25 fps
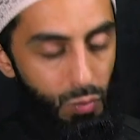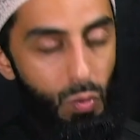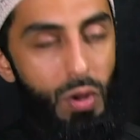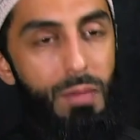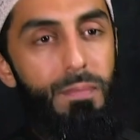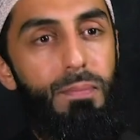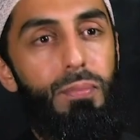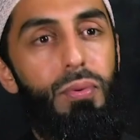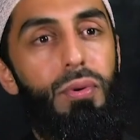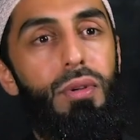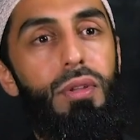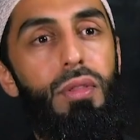
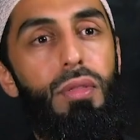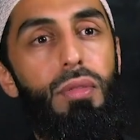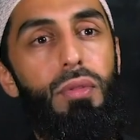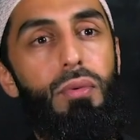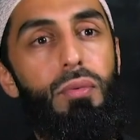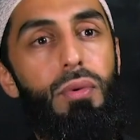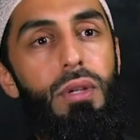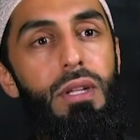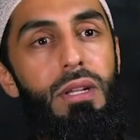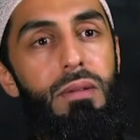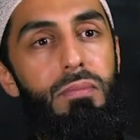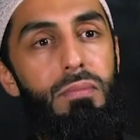
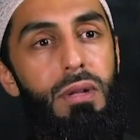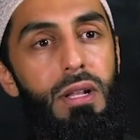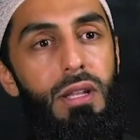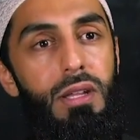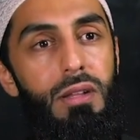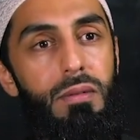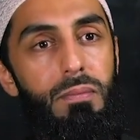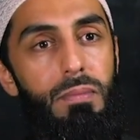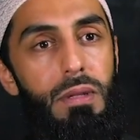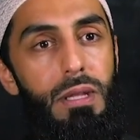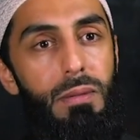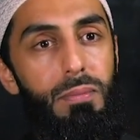1.3
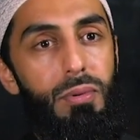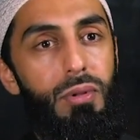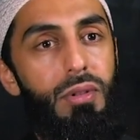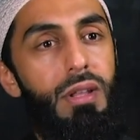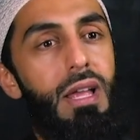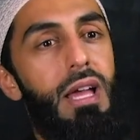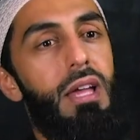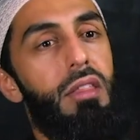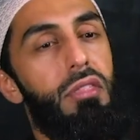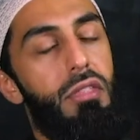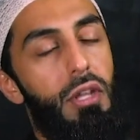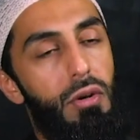million people.
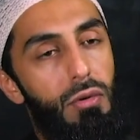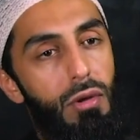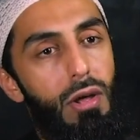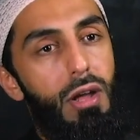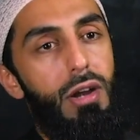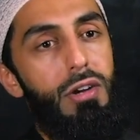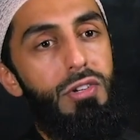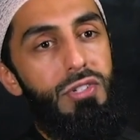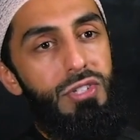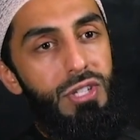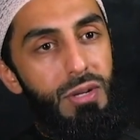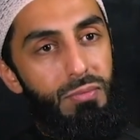And there
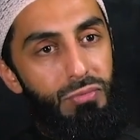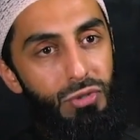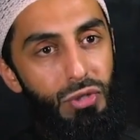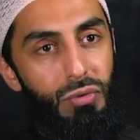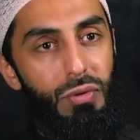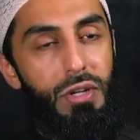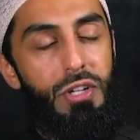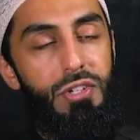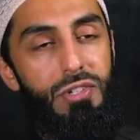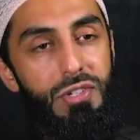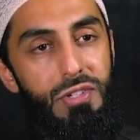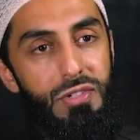are some
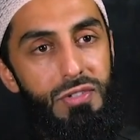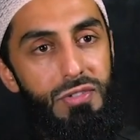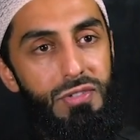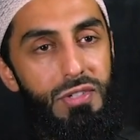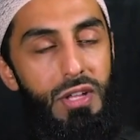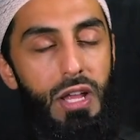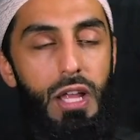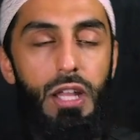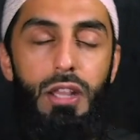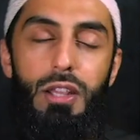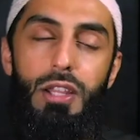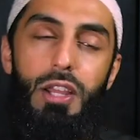narrations,
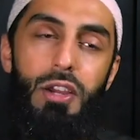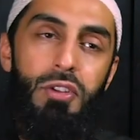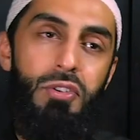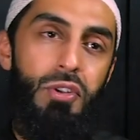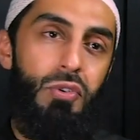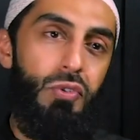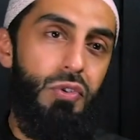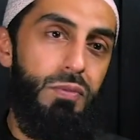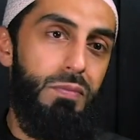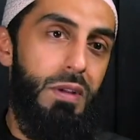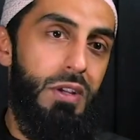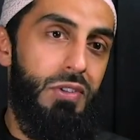Allah
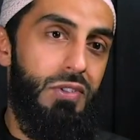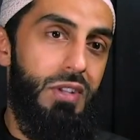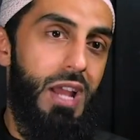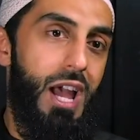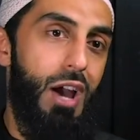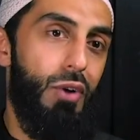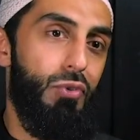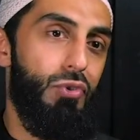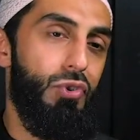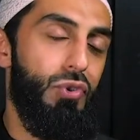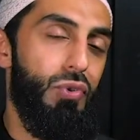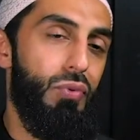knows best
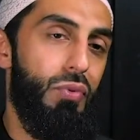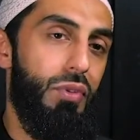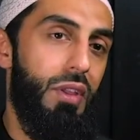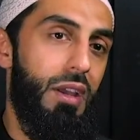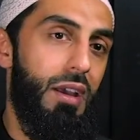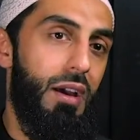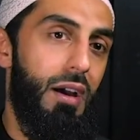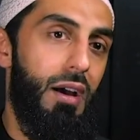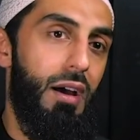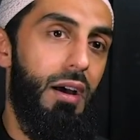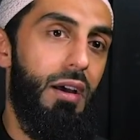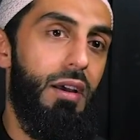how true they
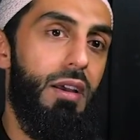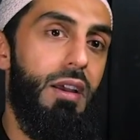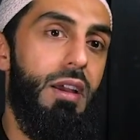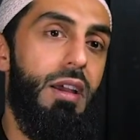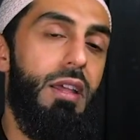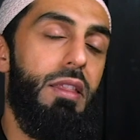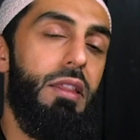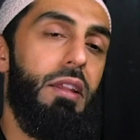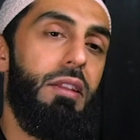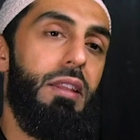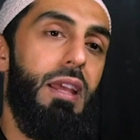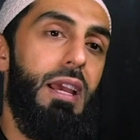are,
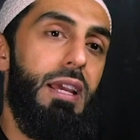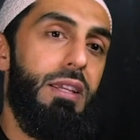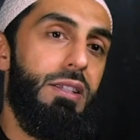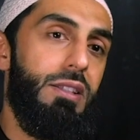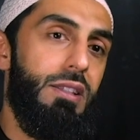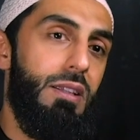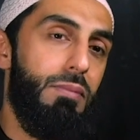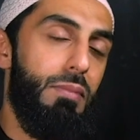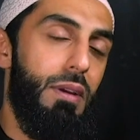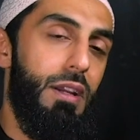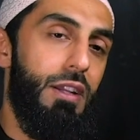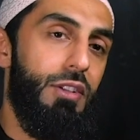that
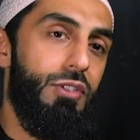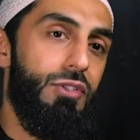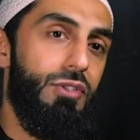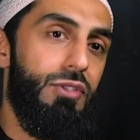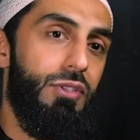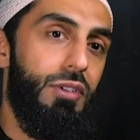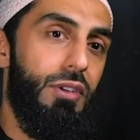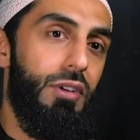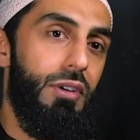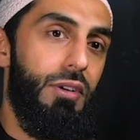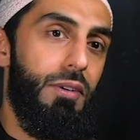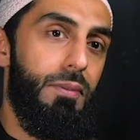estimates
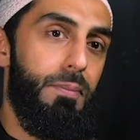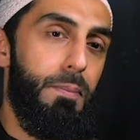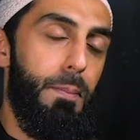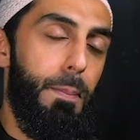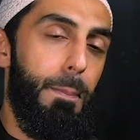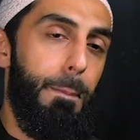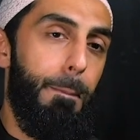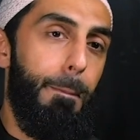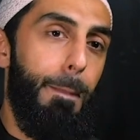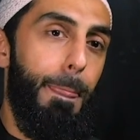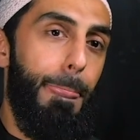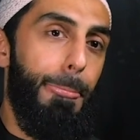
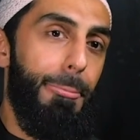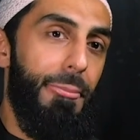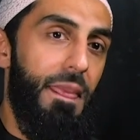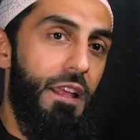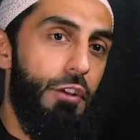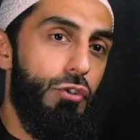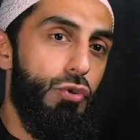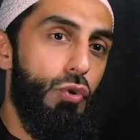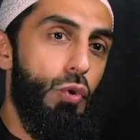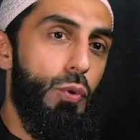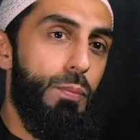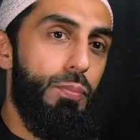
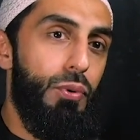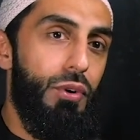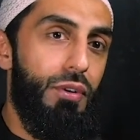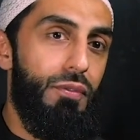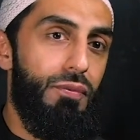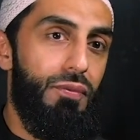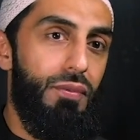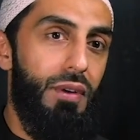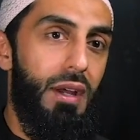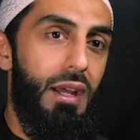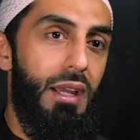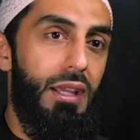
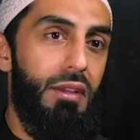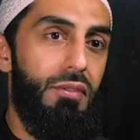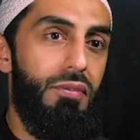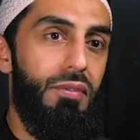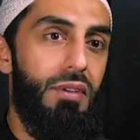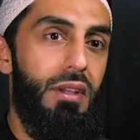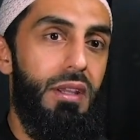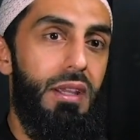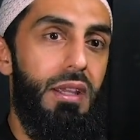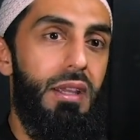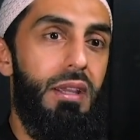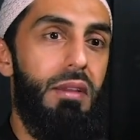2.5
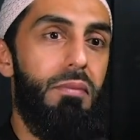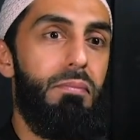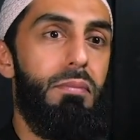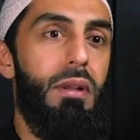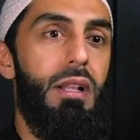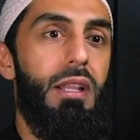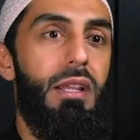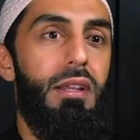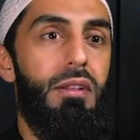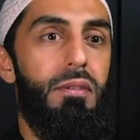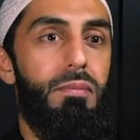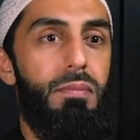
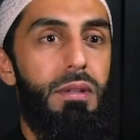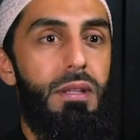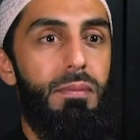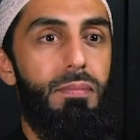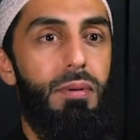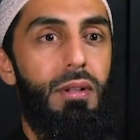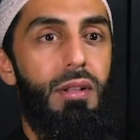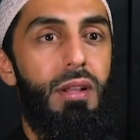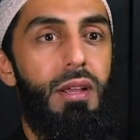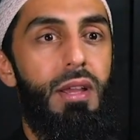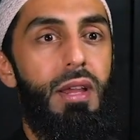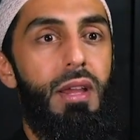million
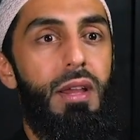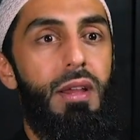people.